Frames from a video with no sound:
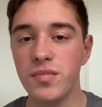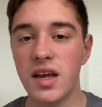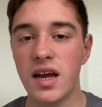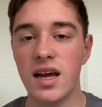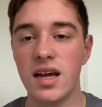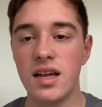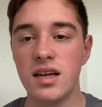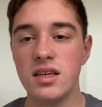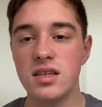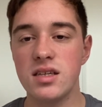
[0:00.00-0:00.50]

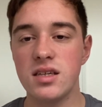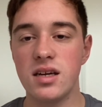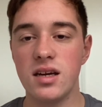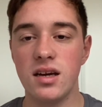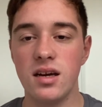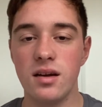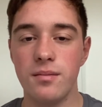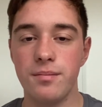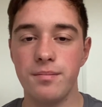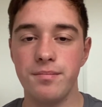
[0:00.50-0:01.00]
and
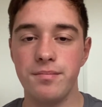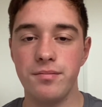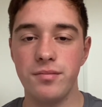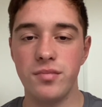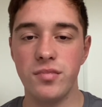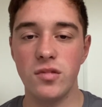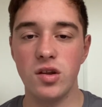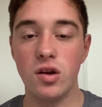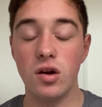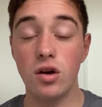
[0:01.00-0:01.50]

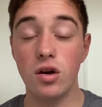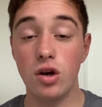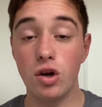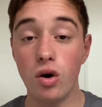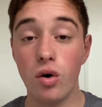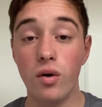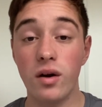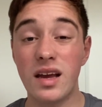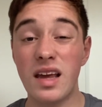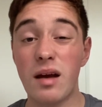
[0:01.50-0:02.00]

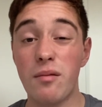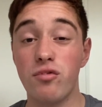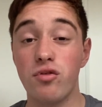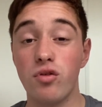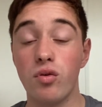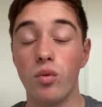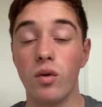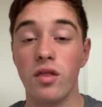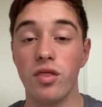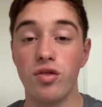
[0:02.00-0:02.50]
go on CAP
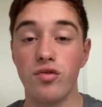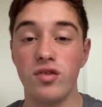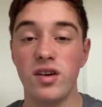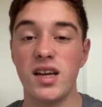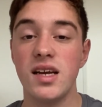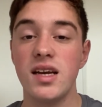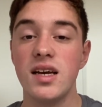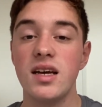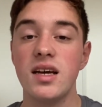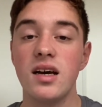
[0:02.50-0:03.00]

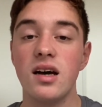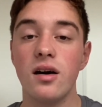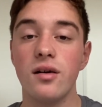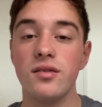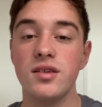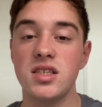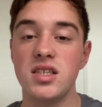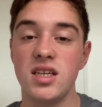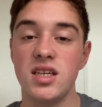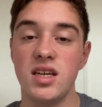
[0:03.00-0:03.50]
413.
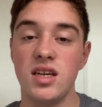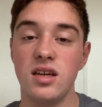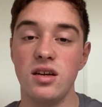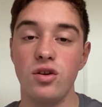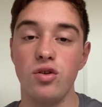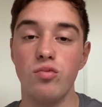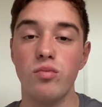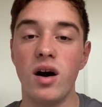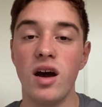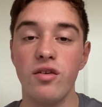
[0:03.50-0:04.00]
Obviously,
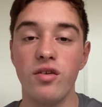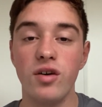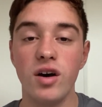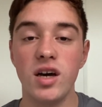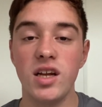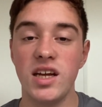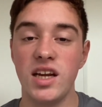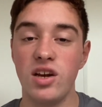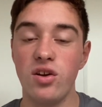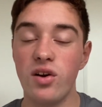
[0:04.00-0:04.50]
you might have
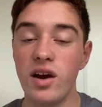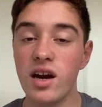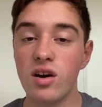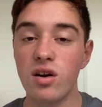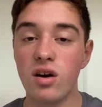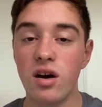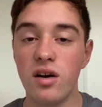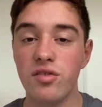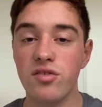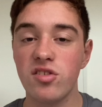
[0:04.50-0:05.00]
heard it in your
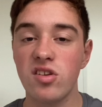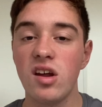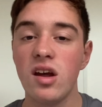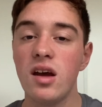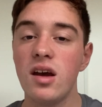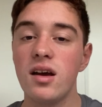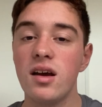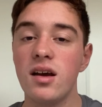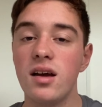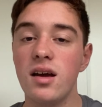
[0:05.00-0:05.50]
aircrafts
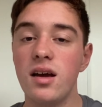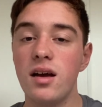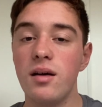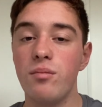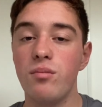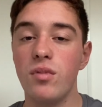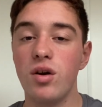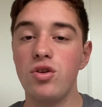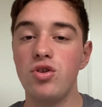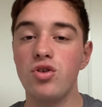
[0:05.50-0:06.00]

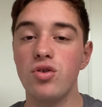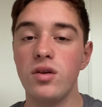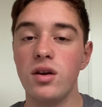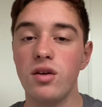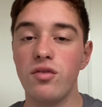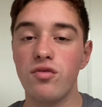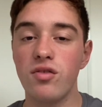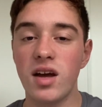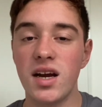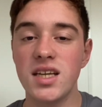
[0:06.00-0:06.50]
during
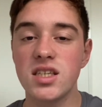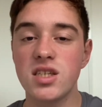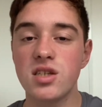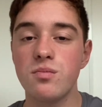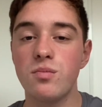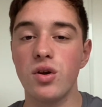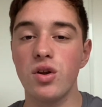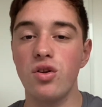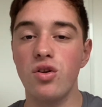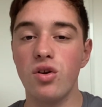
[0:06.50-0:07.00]
your flights,
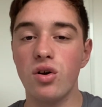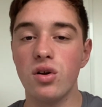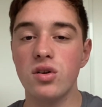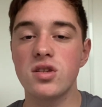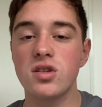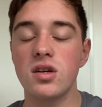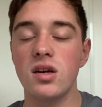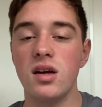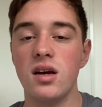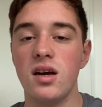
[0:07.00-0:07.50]
but
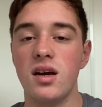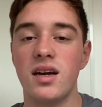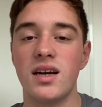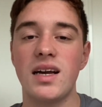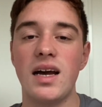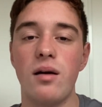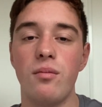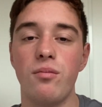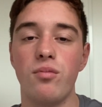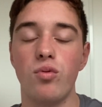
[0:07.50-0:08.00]
not
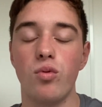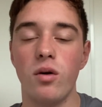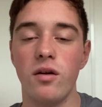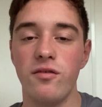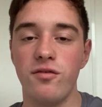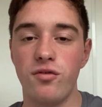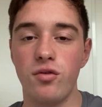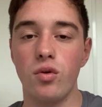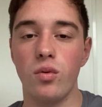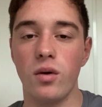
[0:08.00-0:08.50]
CAP
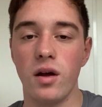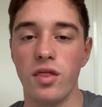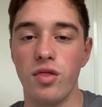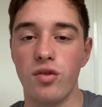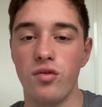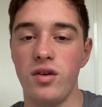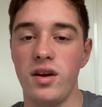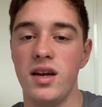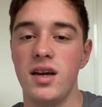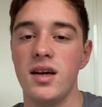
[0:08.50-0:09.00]

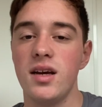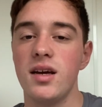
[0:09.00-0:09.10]
413